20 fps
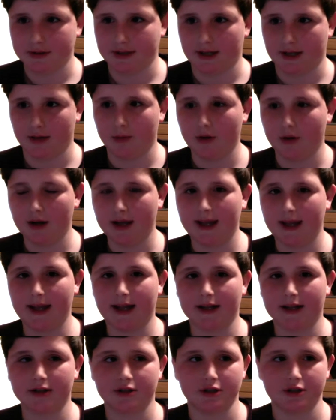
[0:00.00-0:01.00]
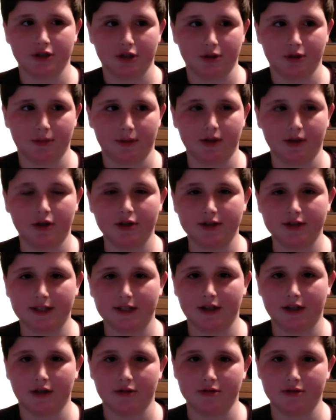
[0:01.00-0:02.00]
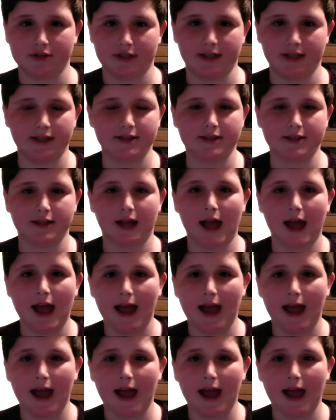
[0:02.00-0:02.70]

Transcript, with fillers: Now, what he has to do, because he knows this,